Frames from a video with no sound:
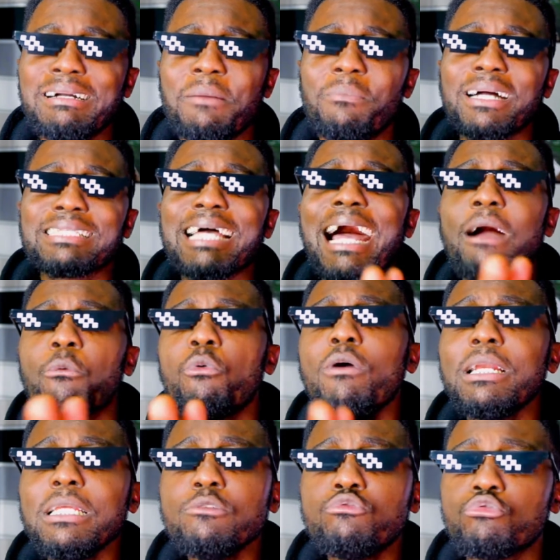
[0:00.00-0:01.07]
But
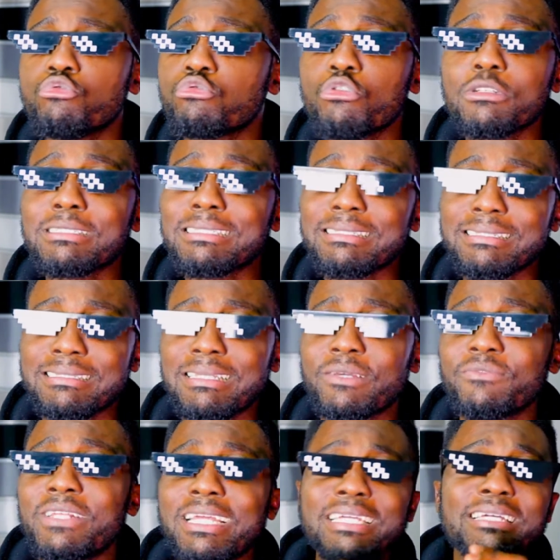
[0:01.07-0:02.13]
according to sources,
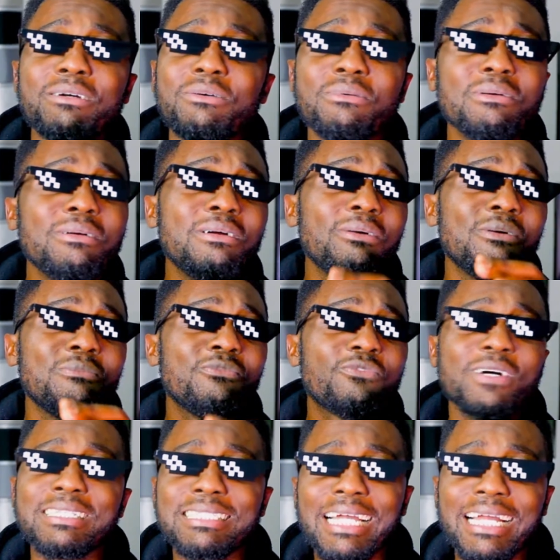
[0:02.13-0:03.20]
say, the girl
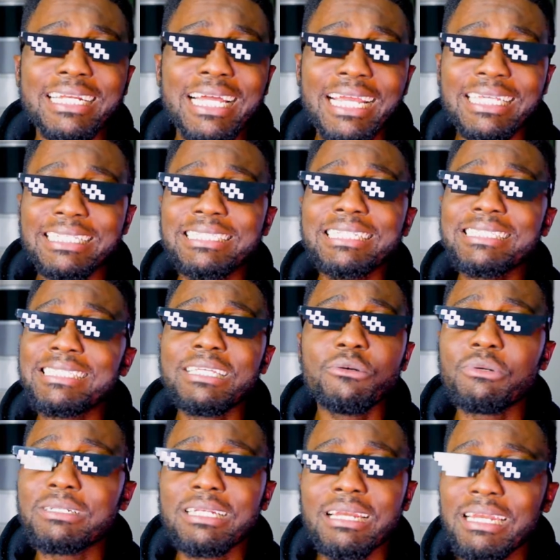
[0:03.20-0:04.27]
Fantana is just there
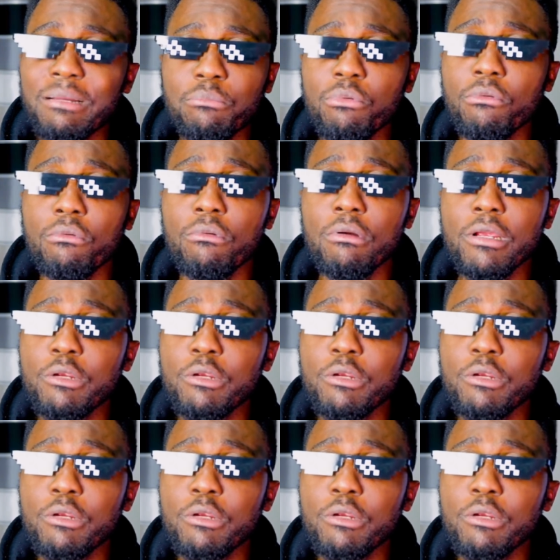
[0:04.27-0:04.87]
on the label.